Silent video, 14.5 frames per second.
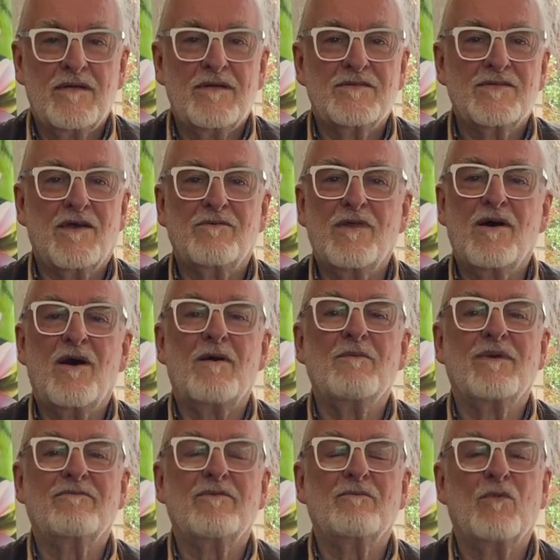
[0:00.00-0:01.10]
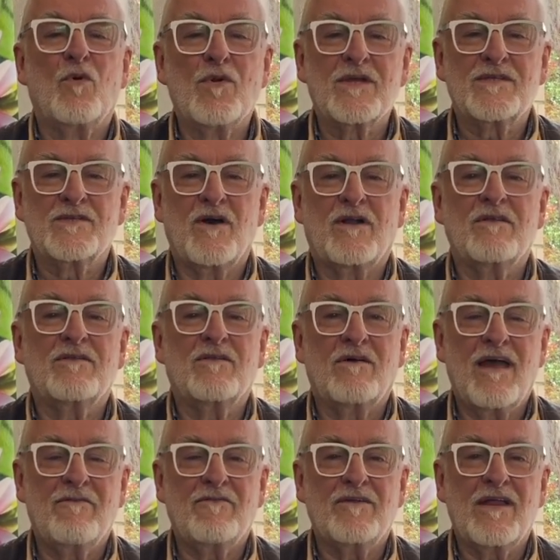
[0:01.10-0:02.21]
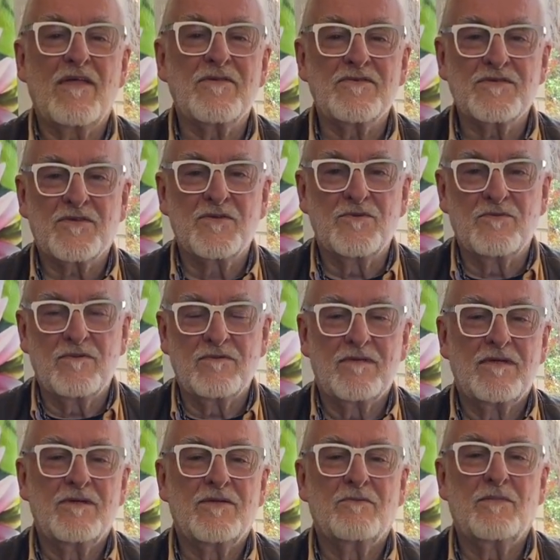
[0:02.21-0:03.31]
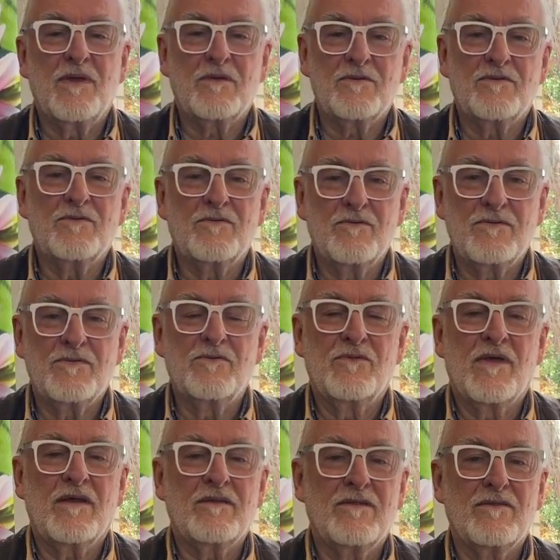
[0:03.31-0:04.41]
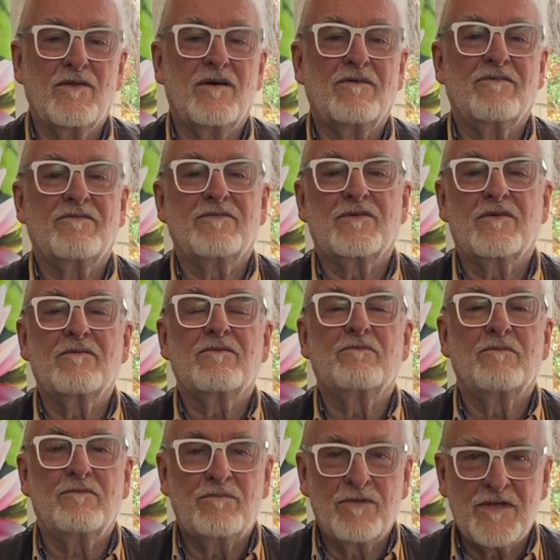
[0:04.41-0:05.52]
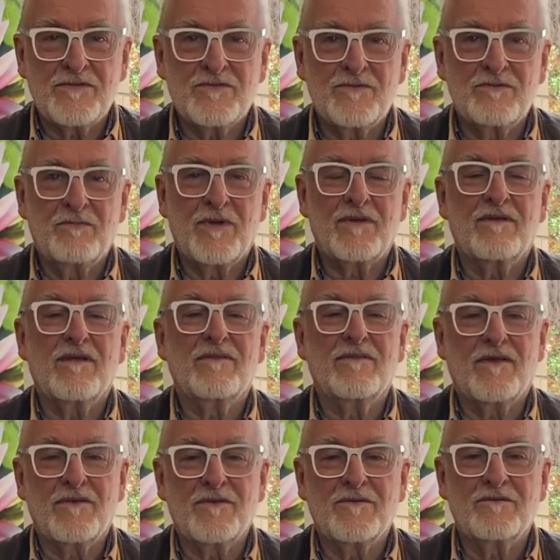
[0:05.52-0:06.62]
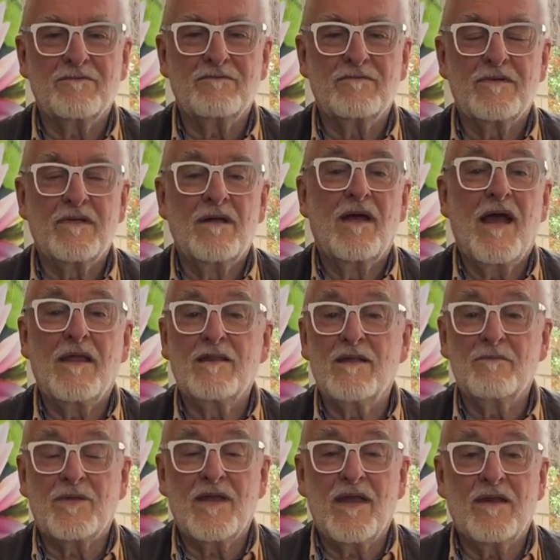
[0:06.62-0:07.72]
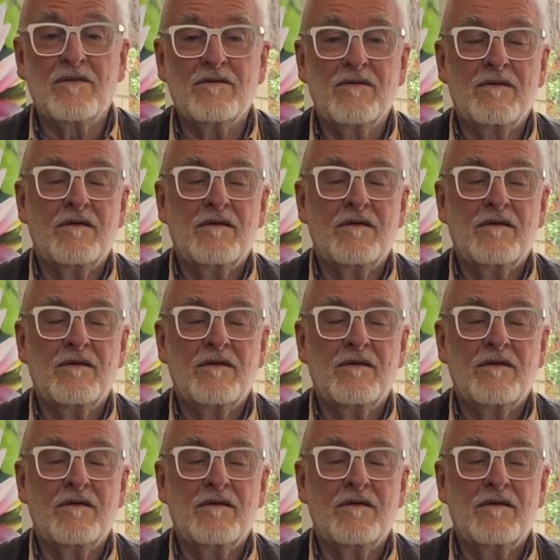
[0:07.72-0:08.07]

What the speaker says: So now I'm even more excited that I have another skill to be able to do that in life. So bless you, Peter, and thank you. And let me add,